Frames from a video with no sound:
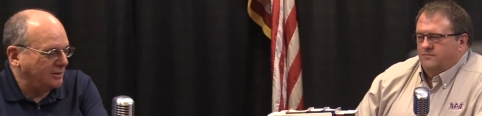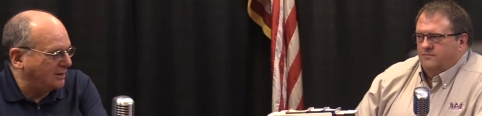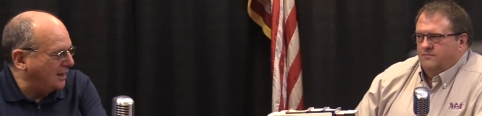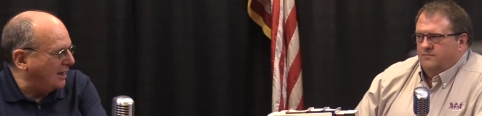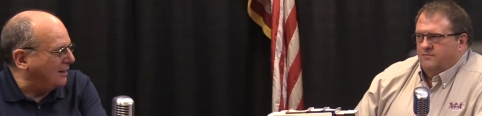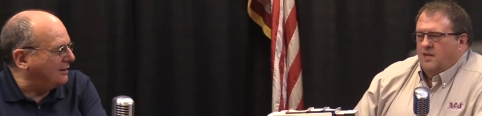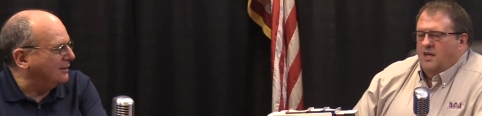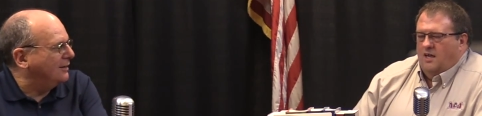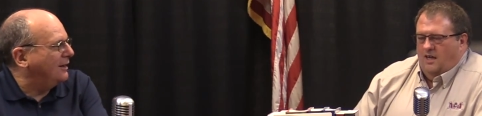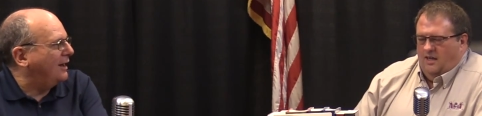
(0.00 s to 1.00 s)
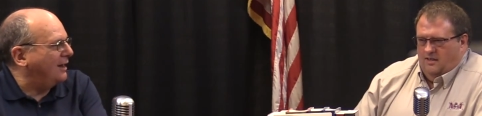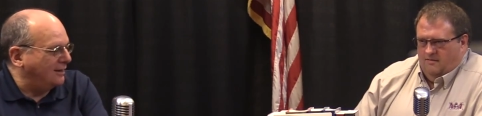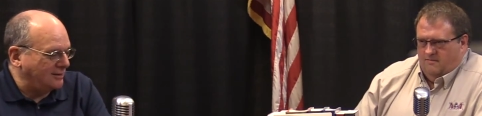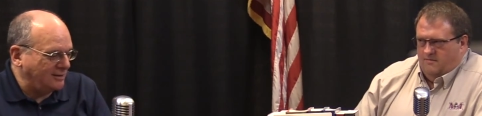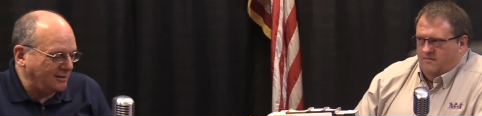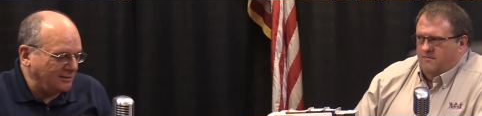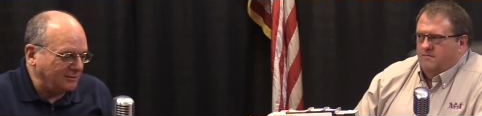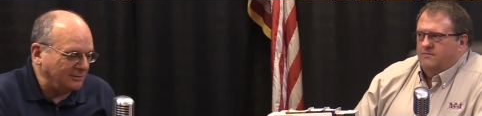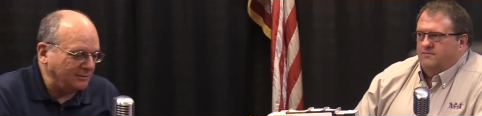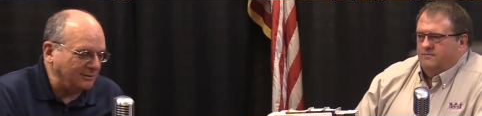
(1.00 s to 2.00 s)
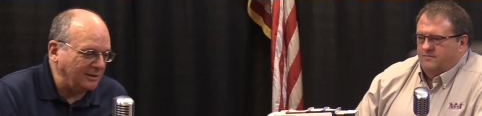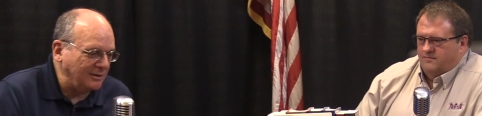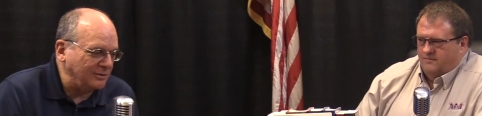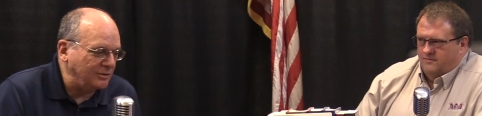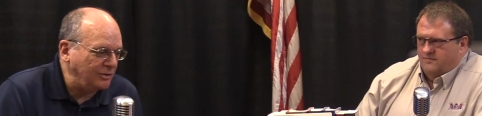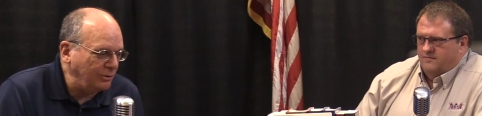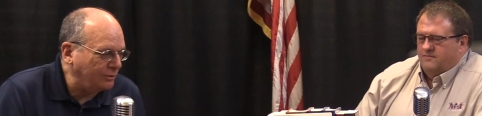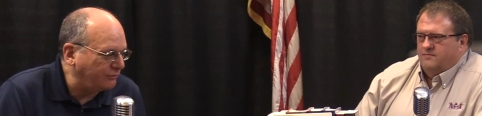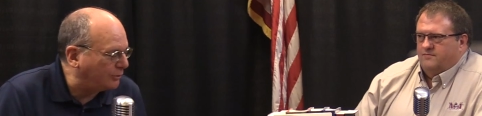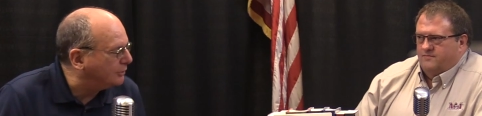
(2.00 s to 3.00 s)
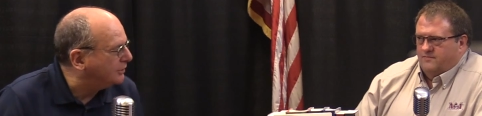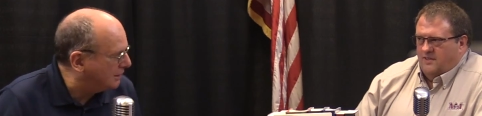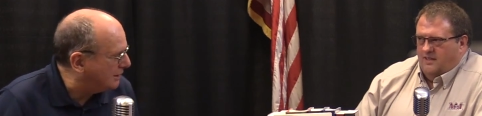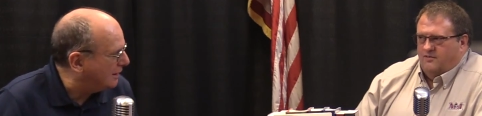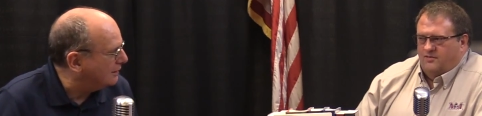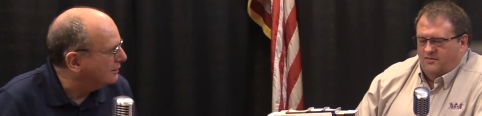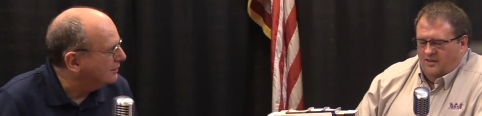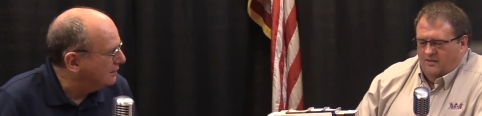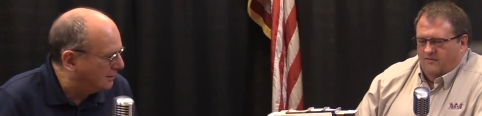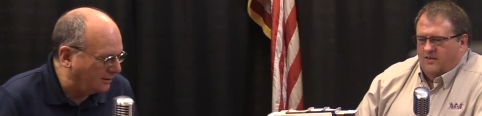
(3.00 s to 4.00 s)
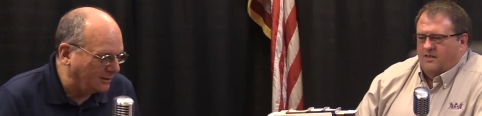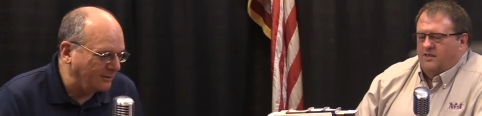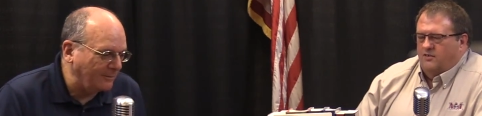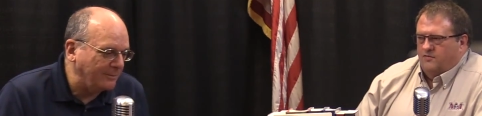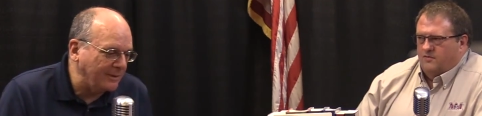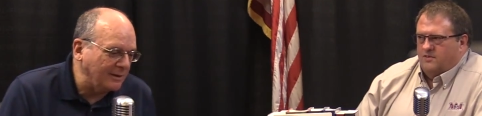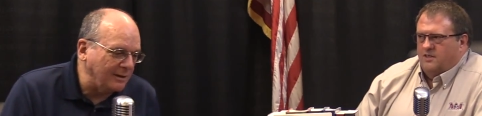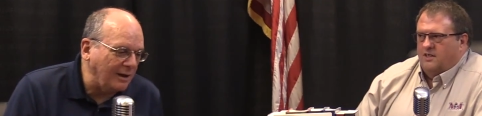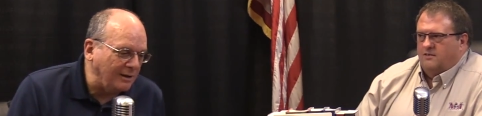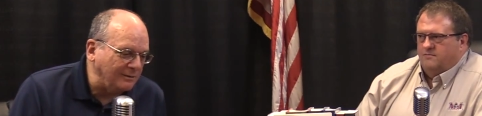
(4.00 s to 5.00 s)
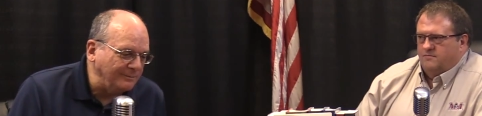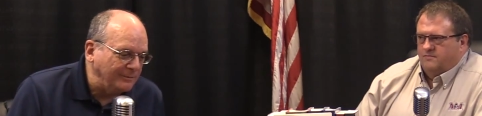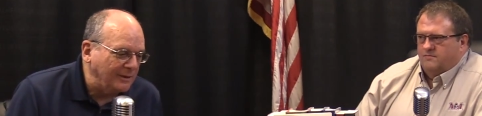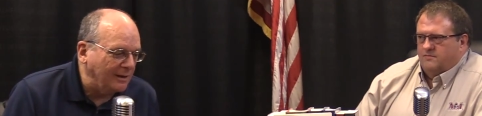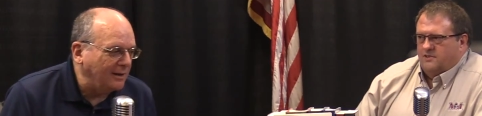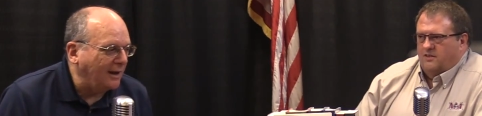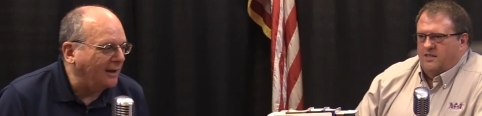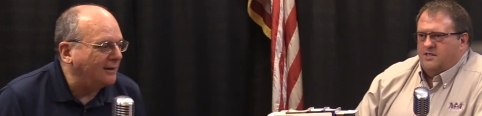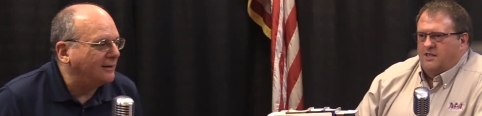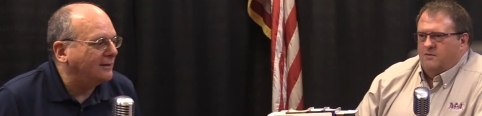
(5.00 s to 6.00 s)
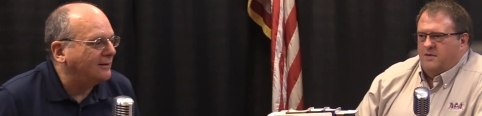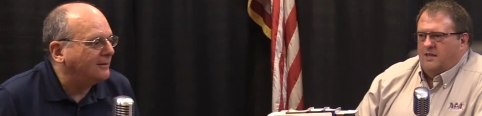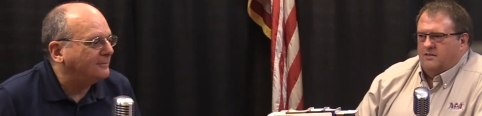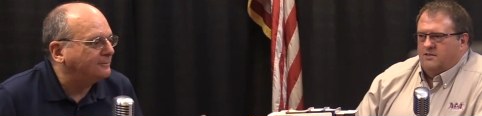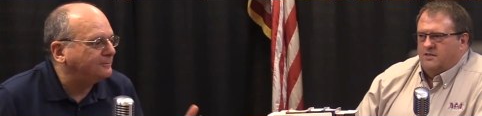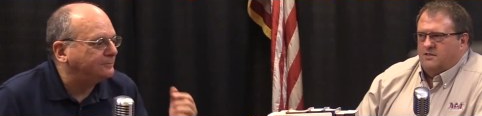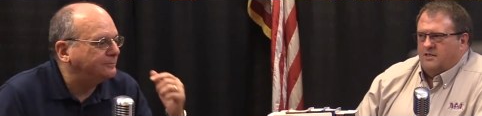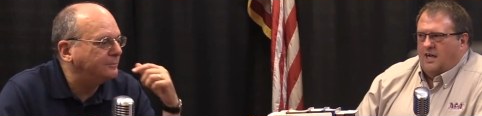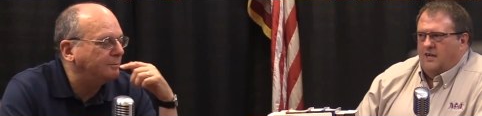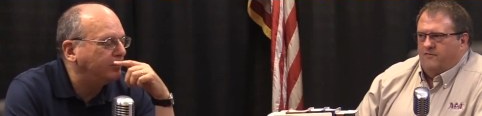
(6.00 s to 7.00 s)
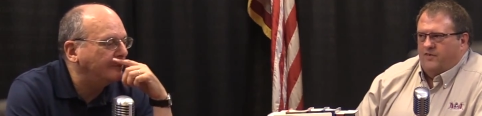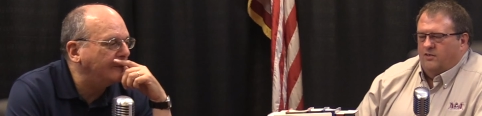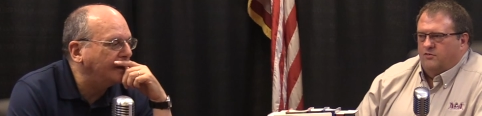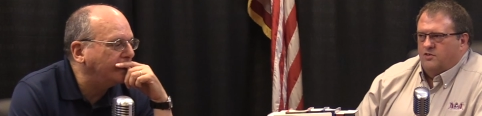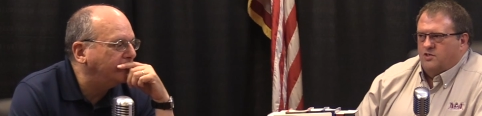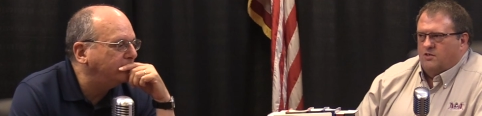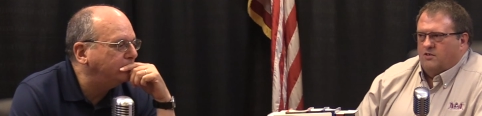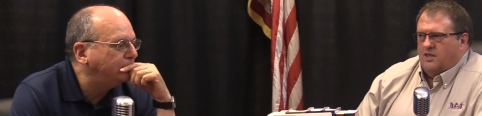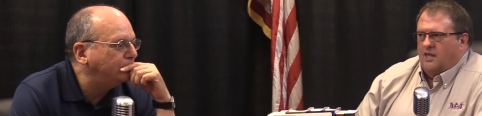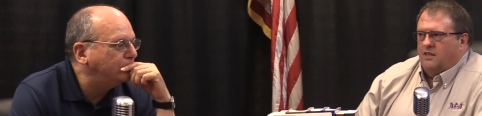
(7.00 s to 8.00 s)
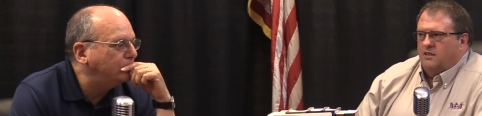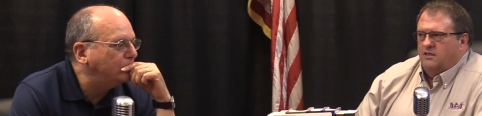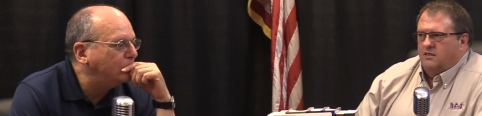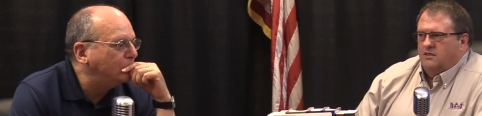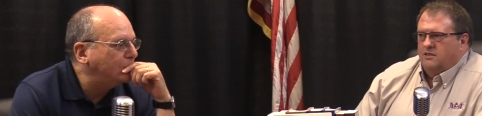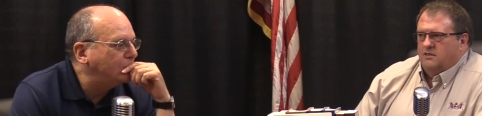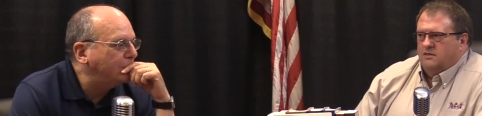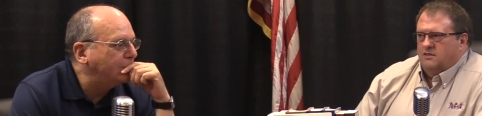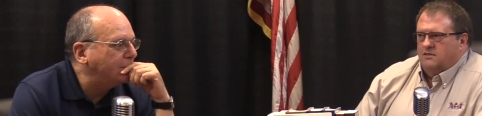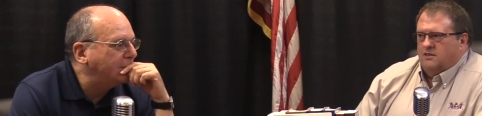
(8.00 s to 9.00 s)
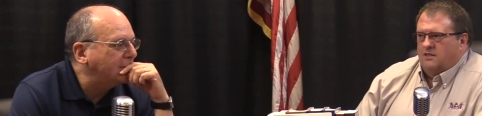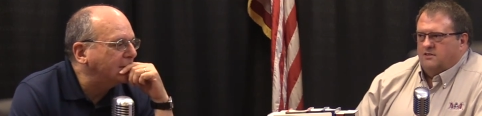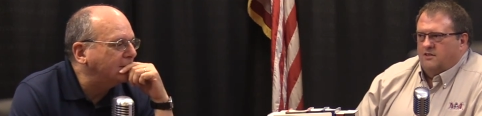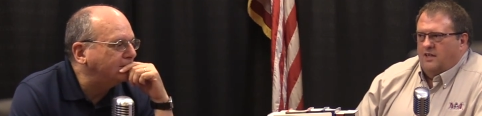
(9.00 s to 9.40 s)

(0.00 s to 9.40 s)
Speaker 1: today. And, and it still is useful today. It's
Speaker 2: still very useful today. Yeah. So this isn't about just cotton fields and sugar cane. This also